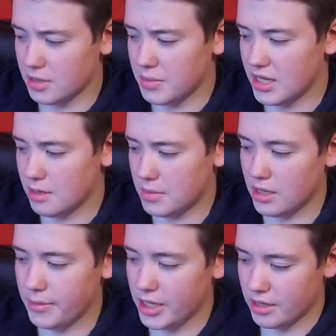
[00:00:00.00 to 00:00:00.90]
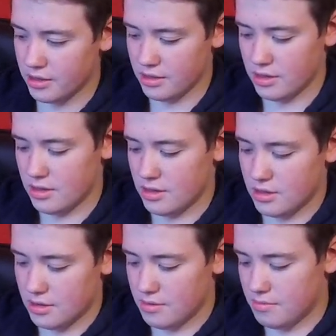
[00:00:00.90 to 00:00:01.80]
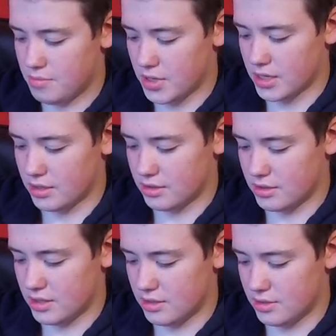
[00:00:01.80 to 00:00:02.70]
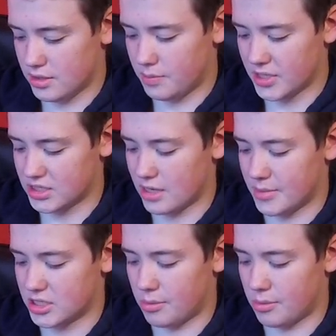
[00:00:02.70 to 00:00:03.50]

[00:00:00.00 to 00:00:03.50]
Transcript: mean maybe, but it depends on how much I